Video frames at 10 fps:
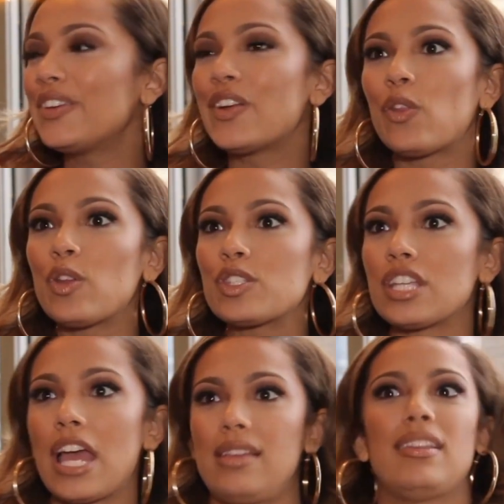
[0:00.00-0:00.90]
Bail is
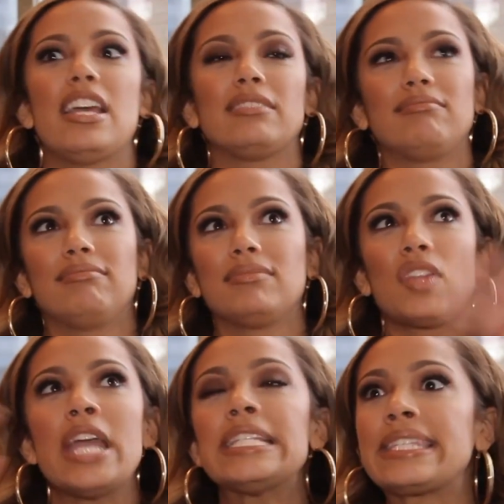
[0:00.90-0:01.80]
set at
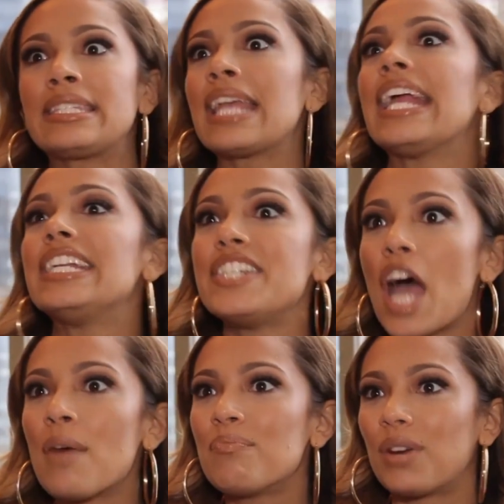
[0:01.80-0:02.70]
$50,000 and
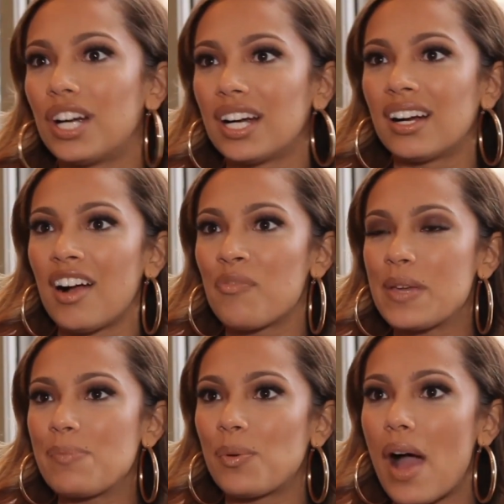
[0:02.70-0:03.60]
shoulders sagged as the
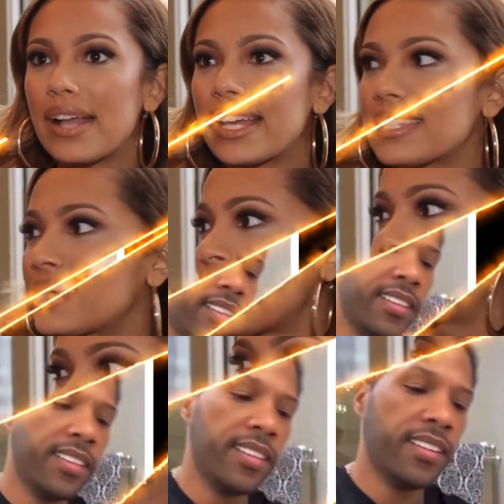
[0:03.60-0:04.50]
hearing adjourned.
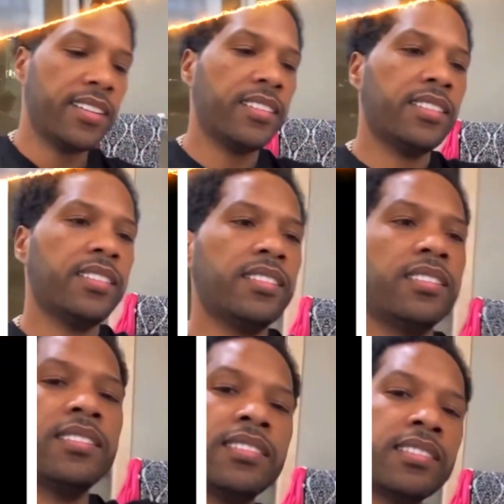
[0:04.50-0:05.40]
Yet Yandy went to the
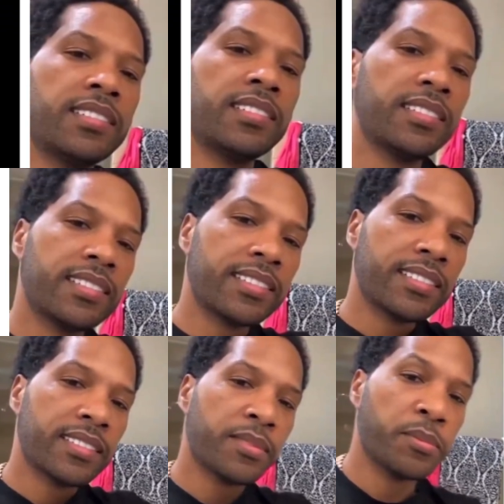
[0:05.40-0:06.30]
judge and said,
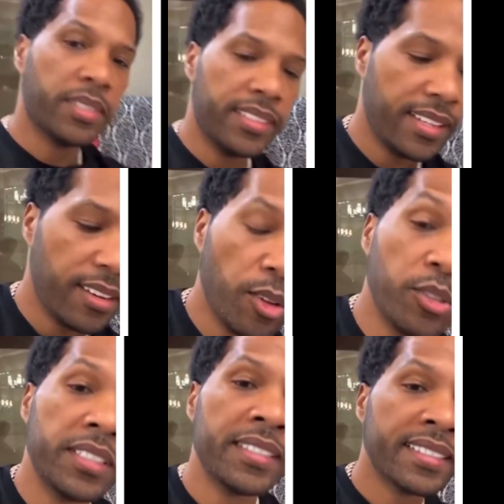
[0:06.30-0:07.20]

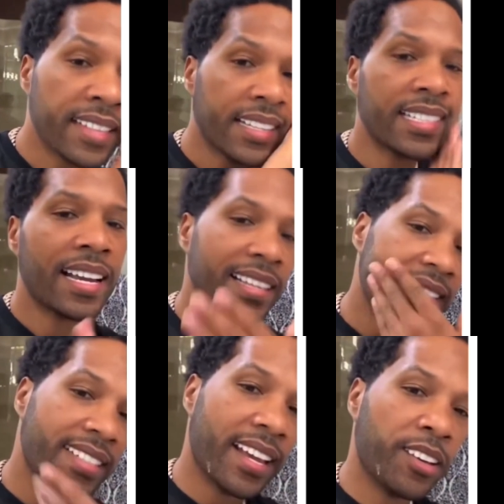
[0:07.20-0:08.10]
determination replacing
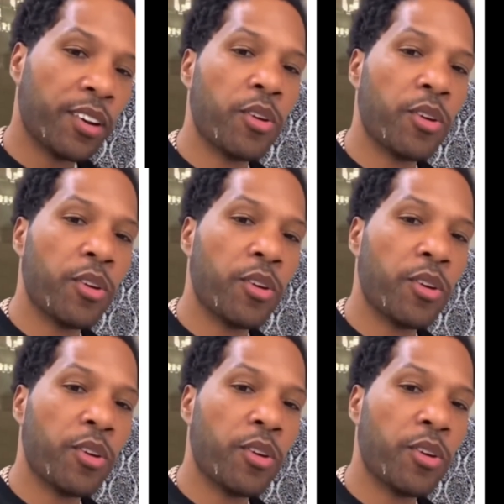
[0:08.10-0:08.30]
despair.